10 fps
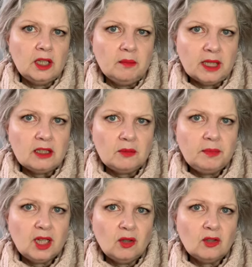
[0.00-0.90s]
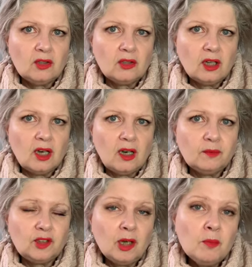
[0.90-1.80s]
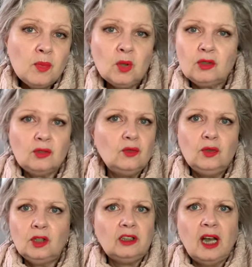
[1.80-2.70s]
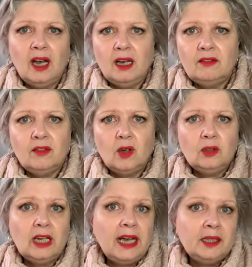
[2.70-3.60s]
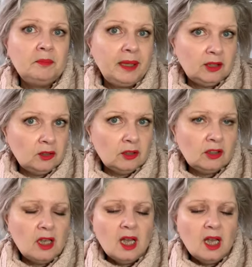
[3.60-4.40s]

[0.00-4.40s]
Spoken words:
miss, because some books do not have online patterns,